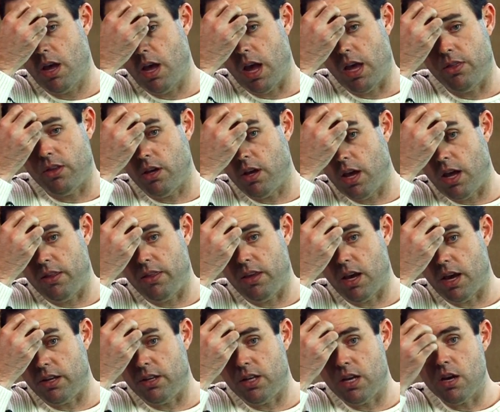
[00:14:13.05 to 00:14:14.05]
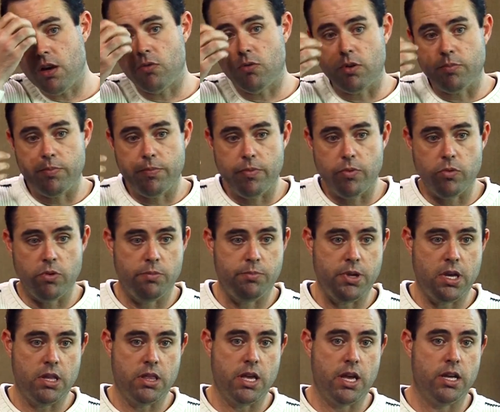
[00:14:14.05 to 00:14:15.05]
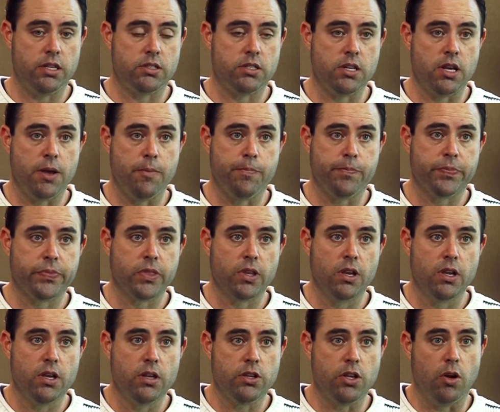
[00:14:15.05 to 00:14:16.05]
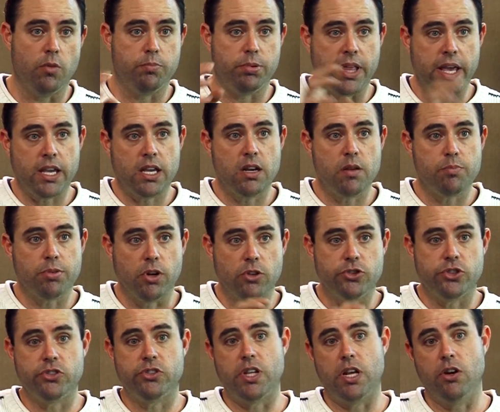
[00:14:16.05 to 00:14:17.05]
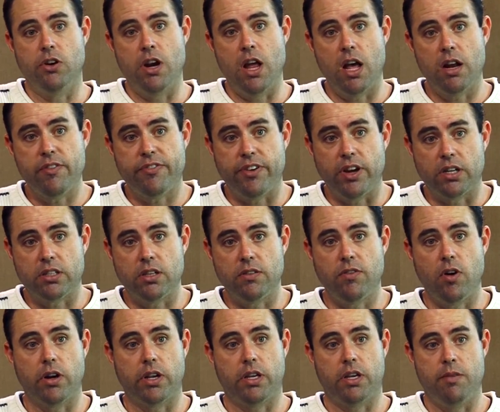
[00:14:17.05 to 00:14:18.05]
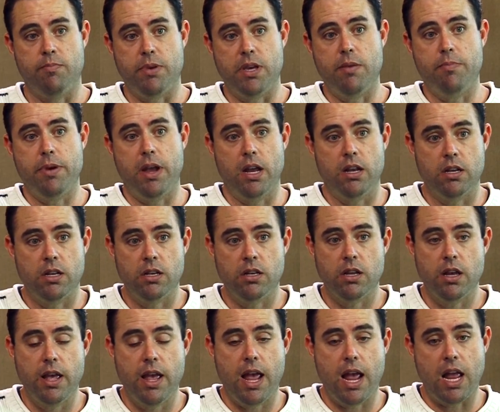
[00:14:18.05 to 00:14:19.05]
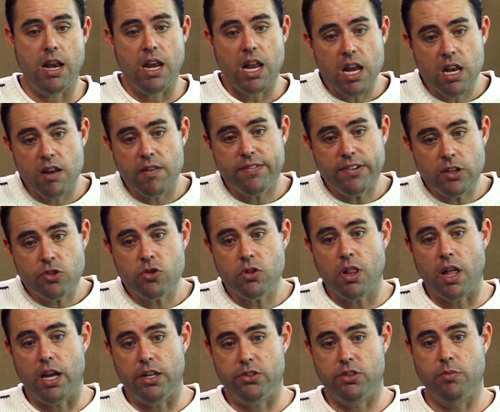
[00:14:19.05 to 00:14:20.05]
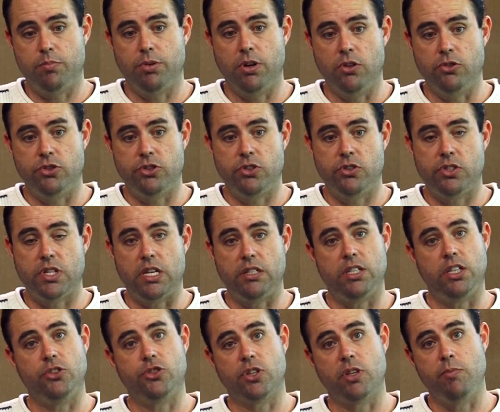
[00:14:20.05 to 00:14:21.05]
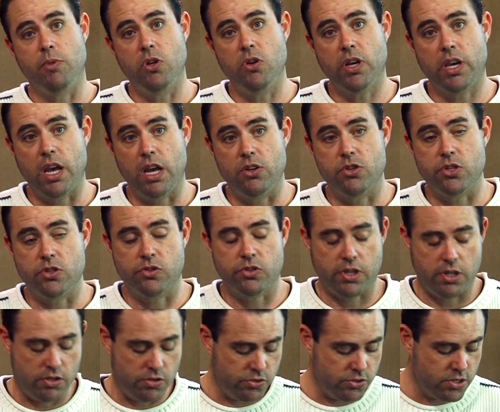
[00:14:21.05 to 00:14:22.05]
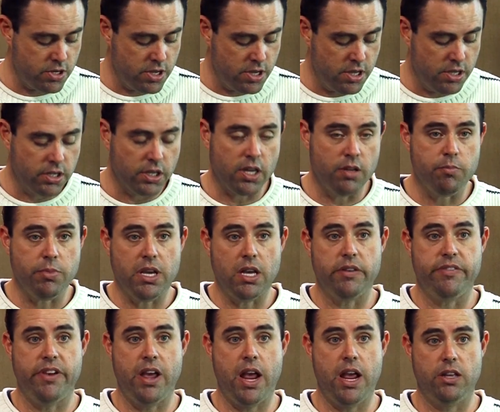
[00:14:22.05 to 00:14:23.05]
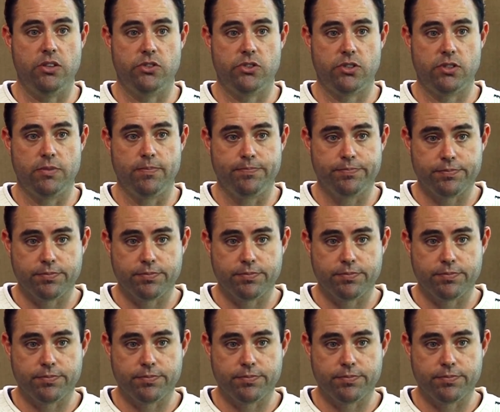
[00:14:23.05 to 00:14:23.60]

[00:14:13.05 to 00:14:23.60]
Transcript: And the idea will be that blanket approaches that are not effective can be abandoned, and individualized approaches that teach communication skills can be advanced.